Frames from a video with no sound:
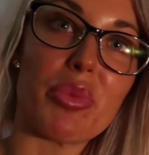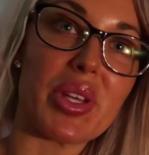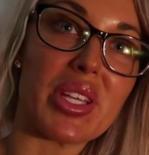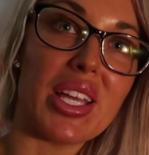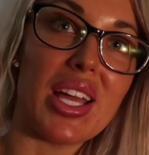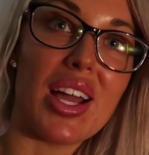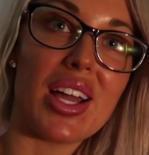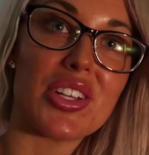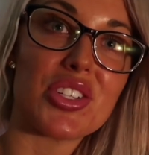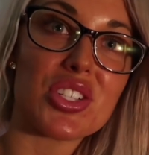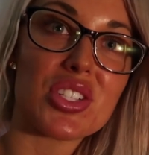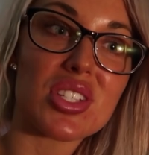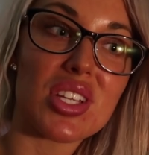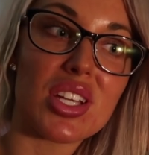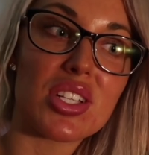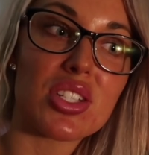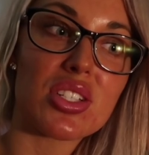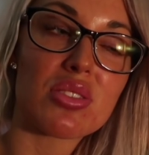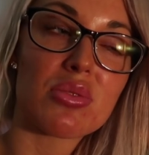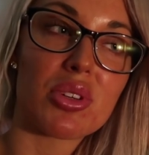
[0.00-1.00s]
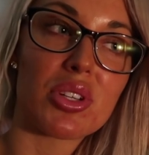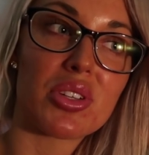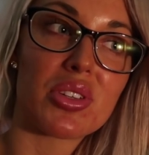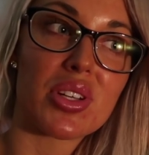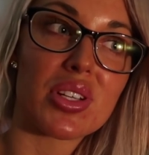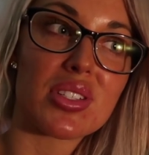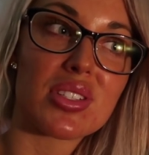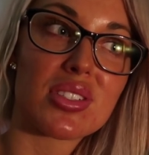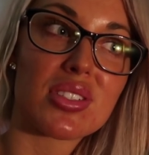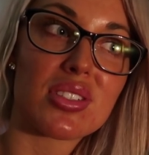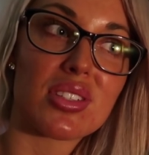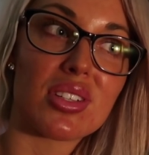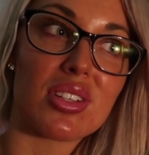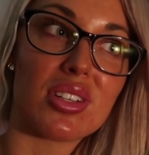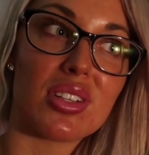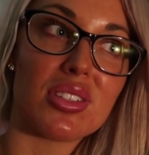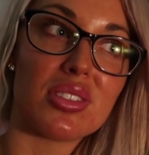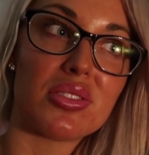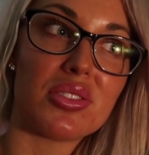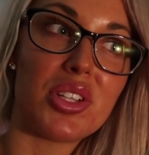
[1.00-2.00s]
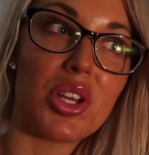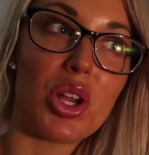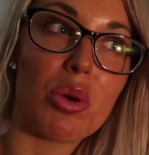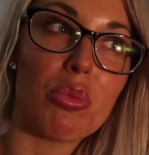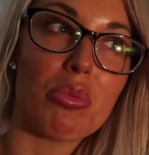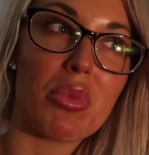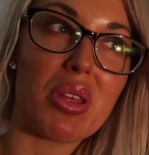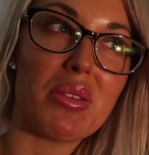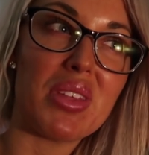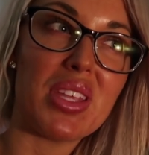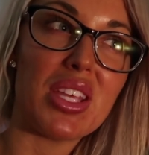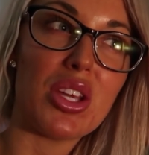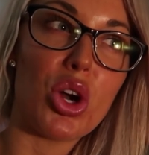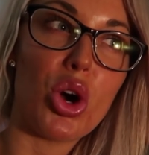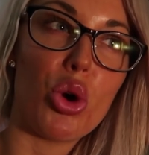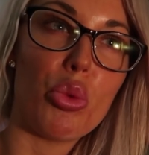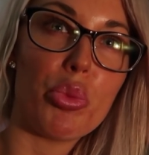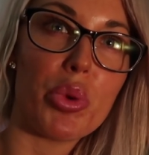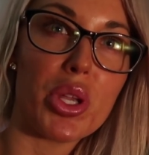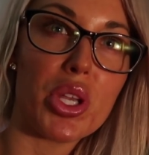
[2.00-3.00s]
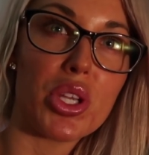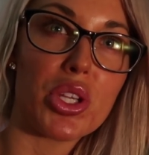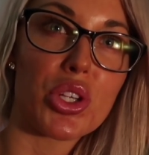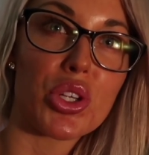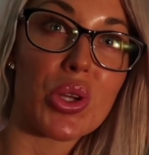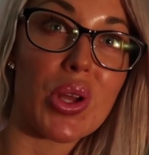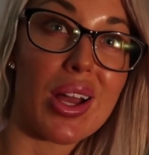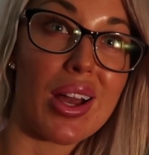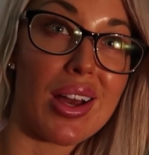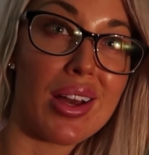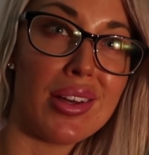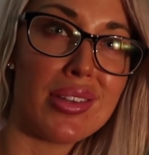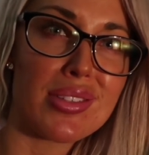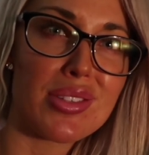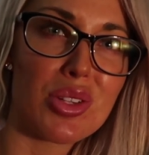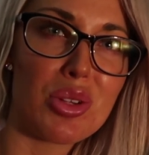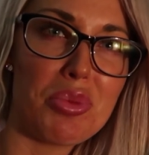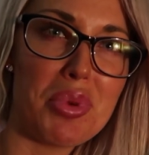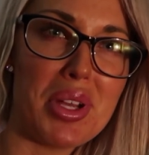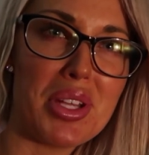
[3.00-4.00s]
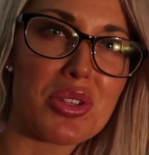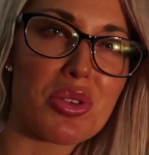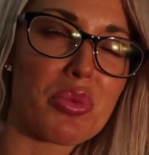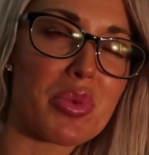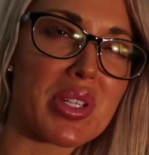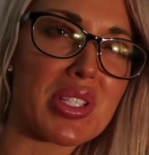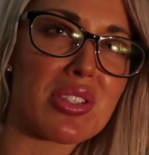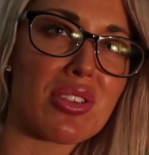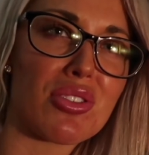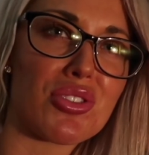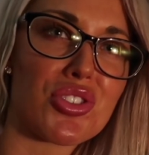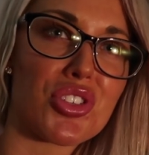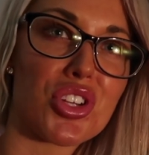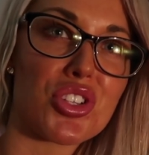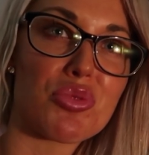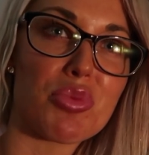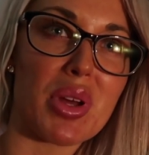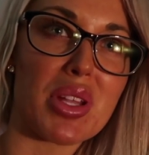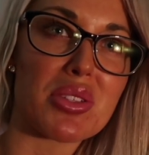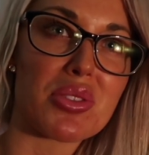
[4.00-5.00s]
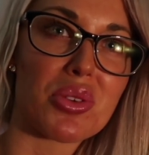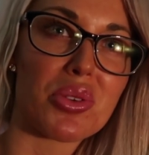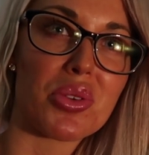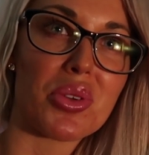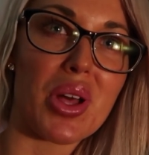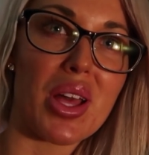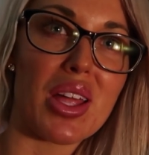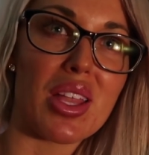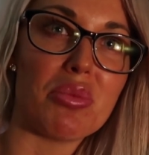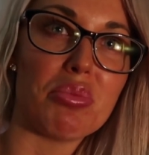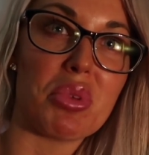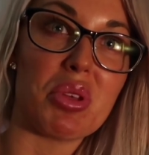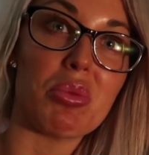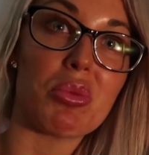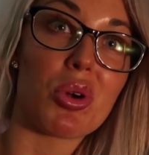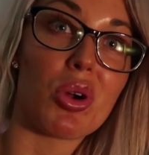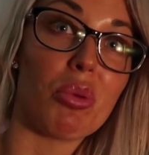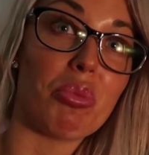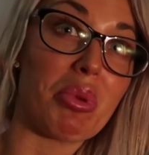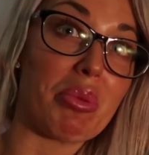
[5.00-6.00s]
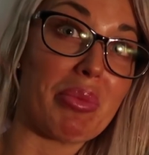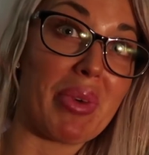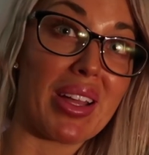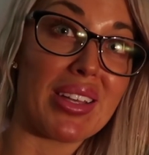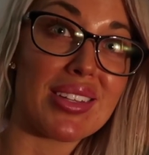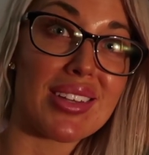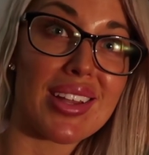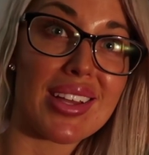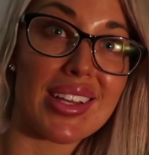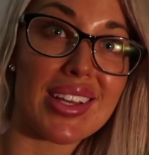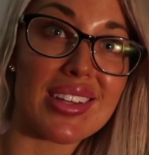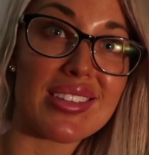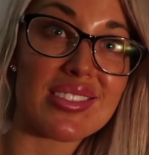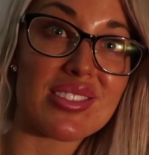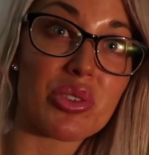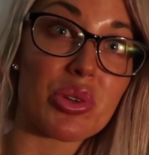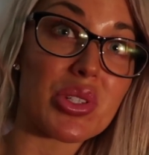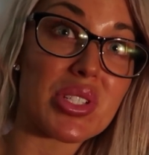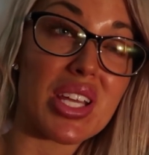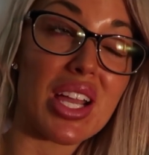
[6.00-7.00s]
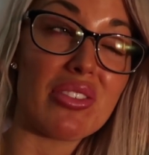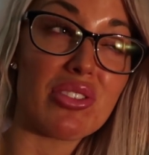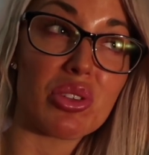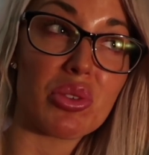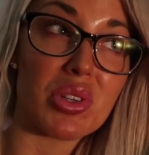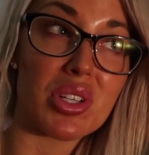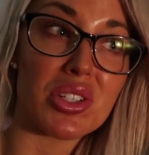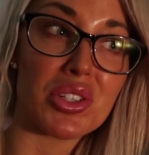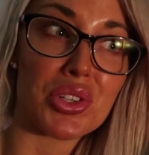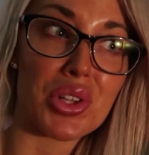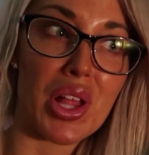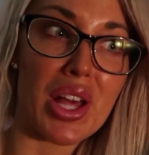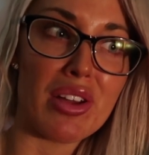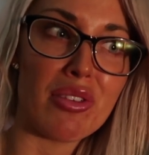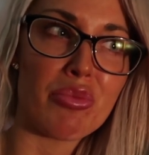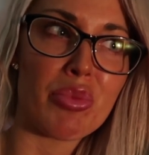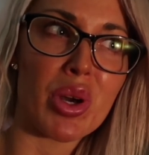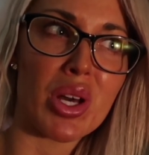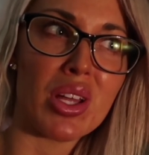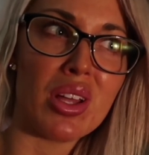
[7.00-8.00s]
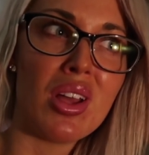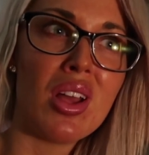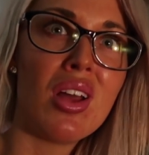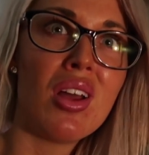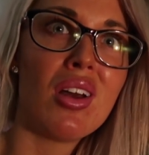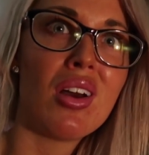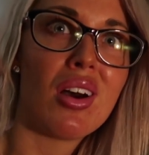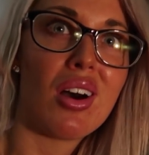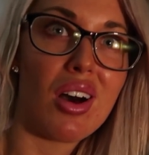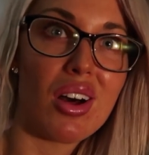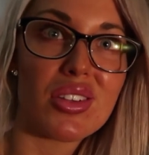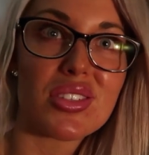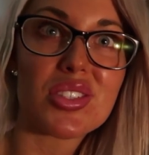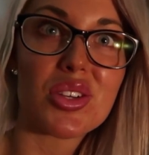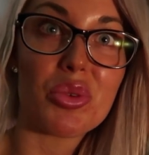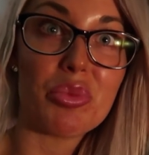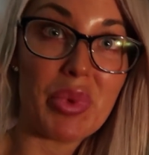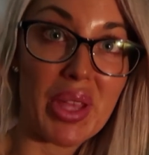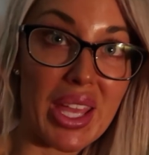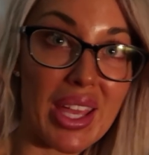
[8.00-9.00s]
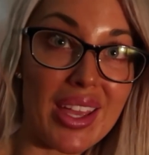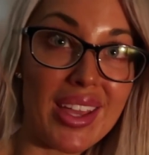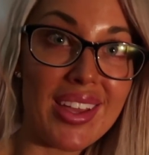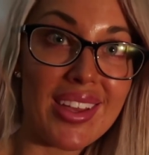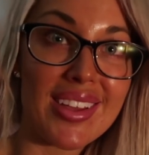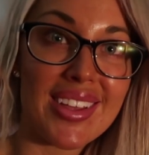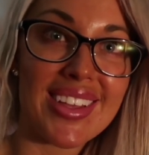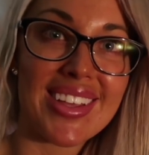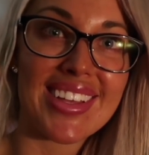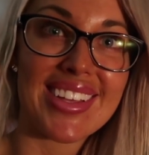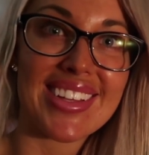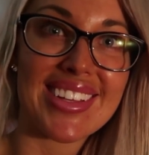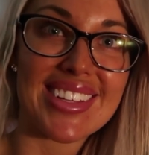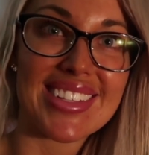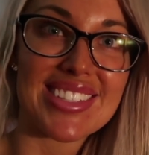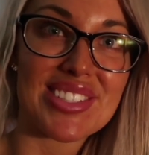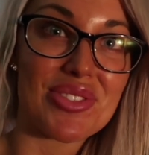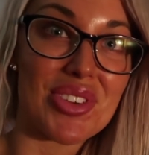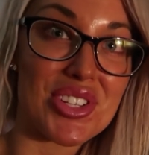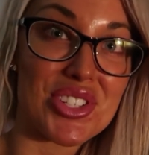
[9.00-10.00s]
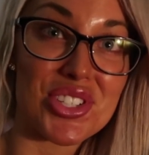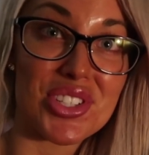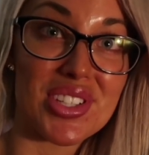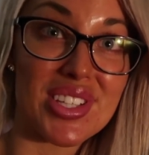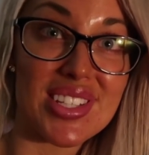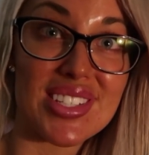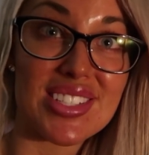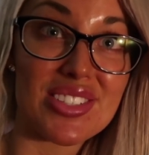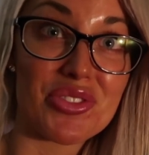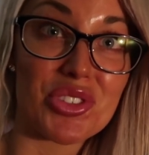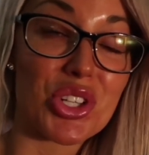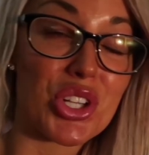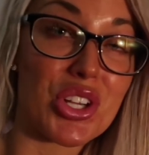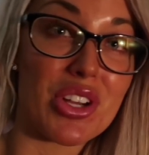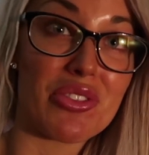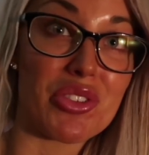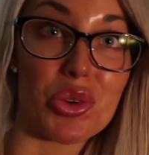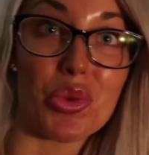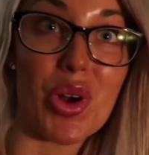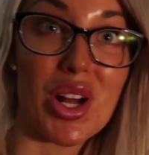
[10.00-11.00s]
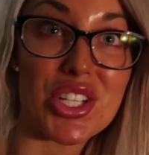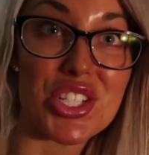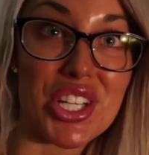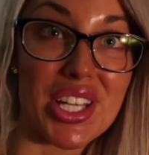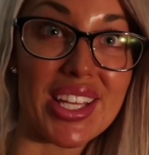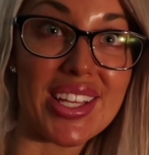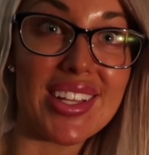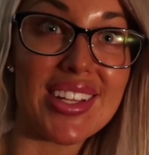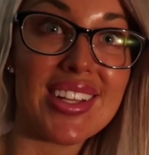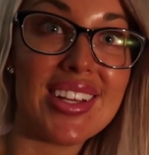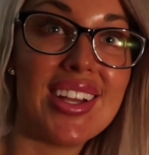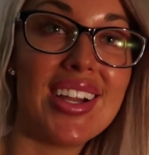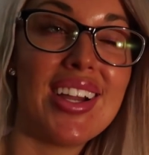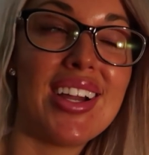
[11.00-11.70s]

But yeah, I just want you guys to, you know, maybe open your eyes a little bit. Don't be so judgmental, and be more open-minded, I guess, towards everyone in your life, but also me, especially this, if you're watching it.